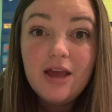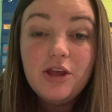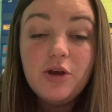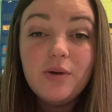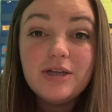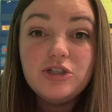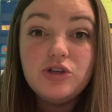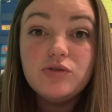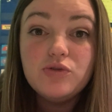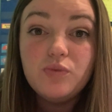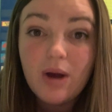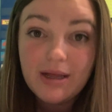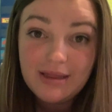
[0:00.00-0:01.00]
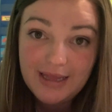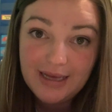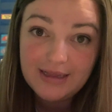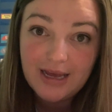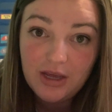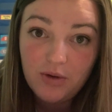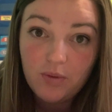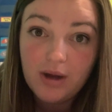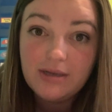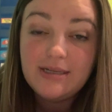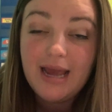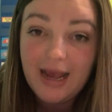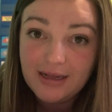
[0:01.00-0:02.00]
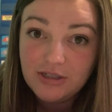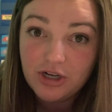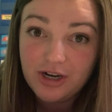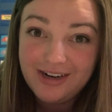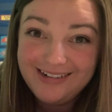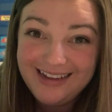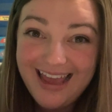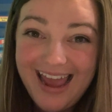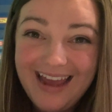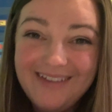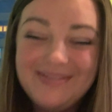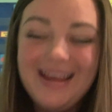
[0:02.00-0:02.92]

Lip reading: You can choose one thing that you want to answer, okay?